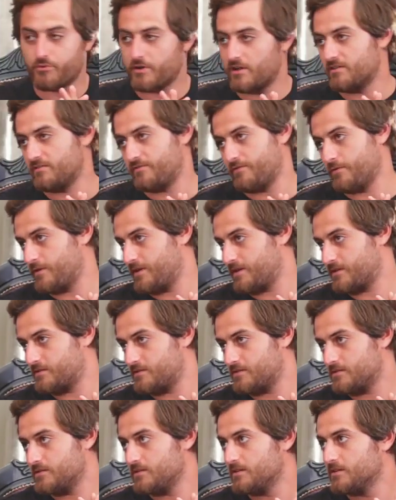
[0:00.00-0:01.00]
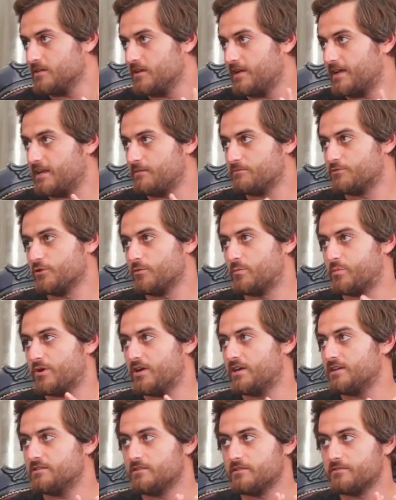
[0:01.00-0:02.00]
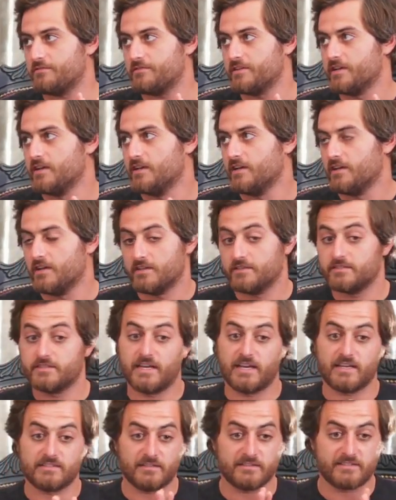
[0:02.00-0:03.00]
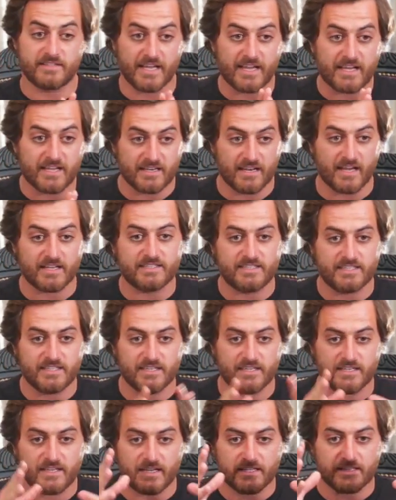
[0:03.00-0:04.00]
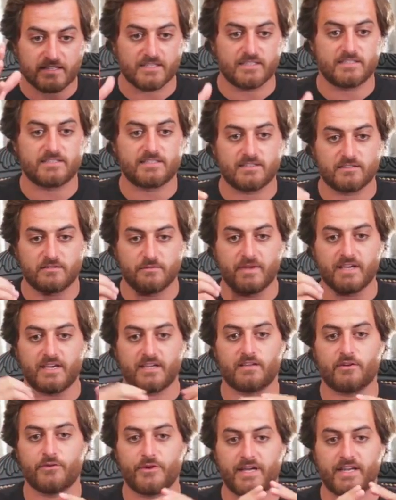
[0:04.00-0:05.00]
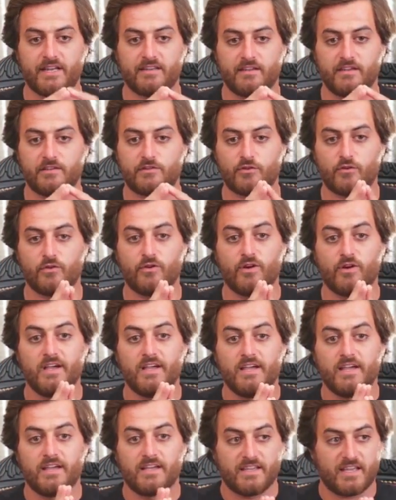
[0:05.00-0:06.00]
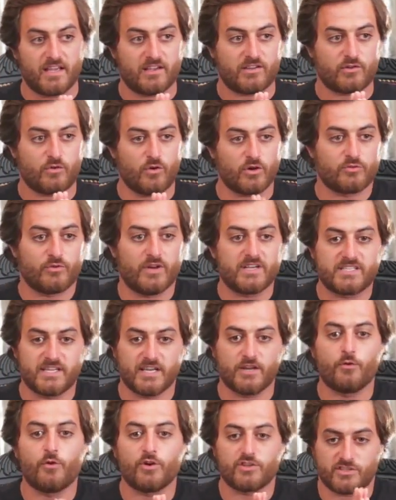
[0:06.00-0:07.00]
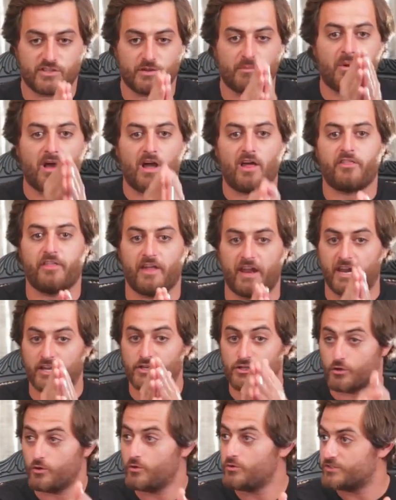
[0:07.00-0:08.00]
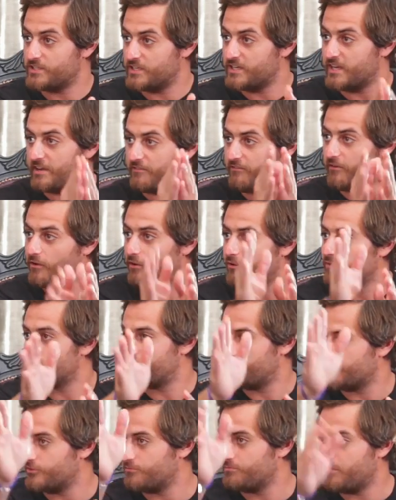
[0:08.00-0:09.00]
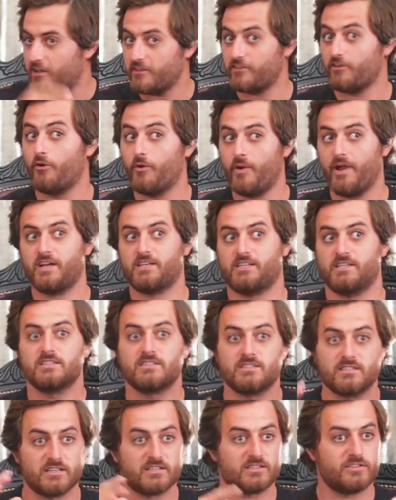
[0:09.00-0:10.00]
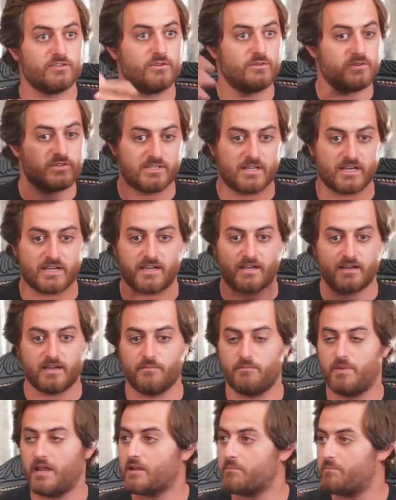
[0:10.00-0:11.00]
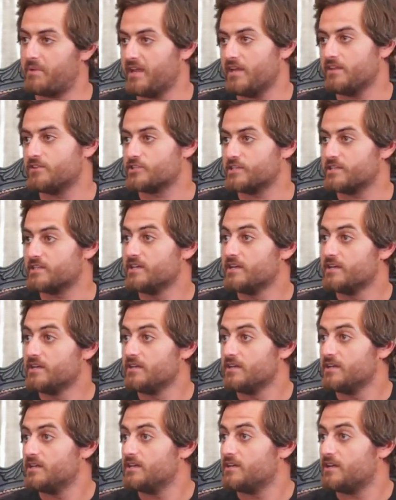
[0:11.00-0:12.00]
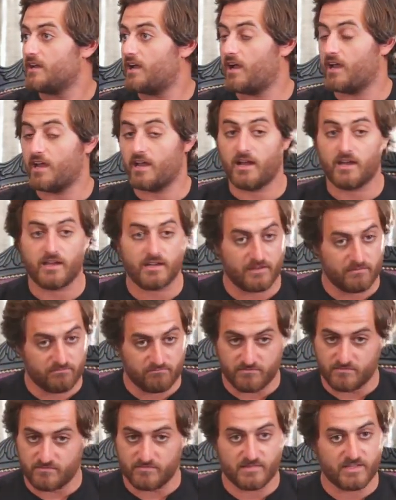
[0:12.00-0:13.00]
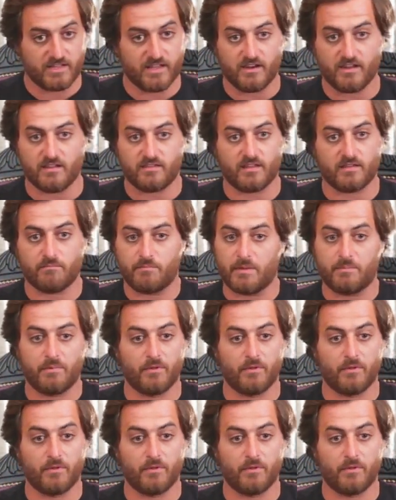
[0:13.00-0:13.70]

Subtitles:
proud of OX, and I'm so proud of that, to take an idea like this and to make it a reality. So yes, quad racing was a path that I chose, and I followed a certain path. OX is you know, it's like a blank page, and I did it, and